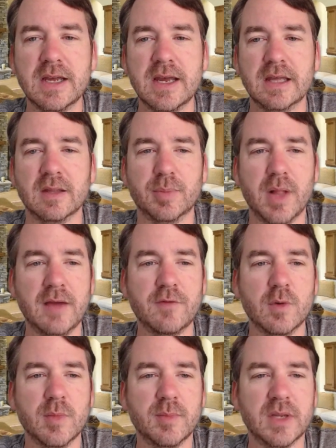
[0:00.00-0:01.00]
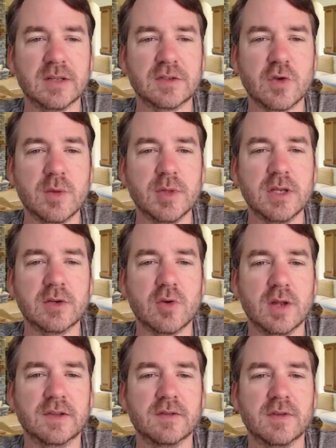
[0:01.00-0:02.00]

and the platform amid extremely aggressive